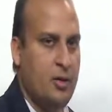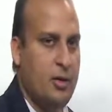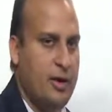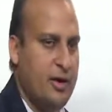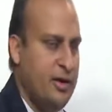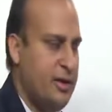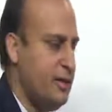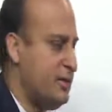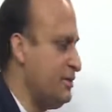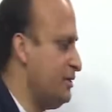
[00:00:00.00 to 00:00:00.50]
Now
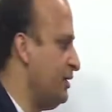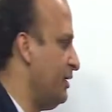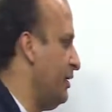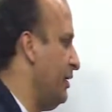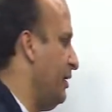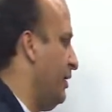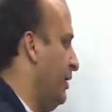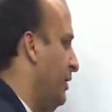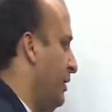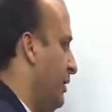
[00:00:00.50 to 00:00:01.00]

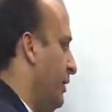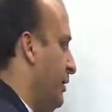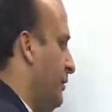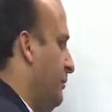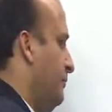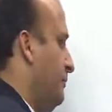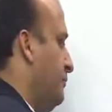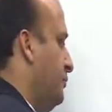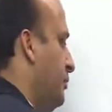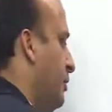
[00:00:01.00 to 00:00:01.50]

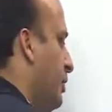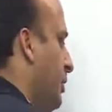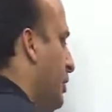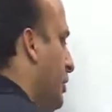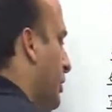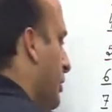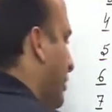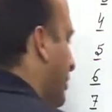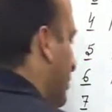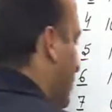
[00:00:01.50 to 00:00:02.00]
interestingly,
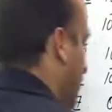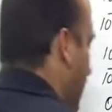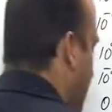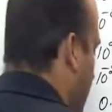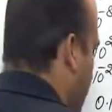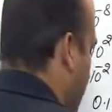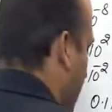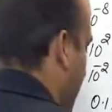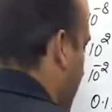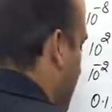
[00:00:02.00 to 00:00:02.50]

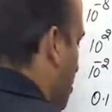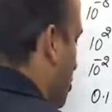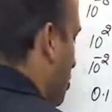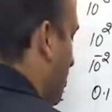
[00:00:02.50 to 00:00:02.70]
this 10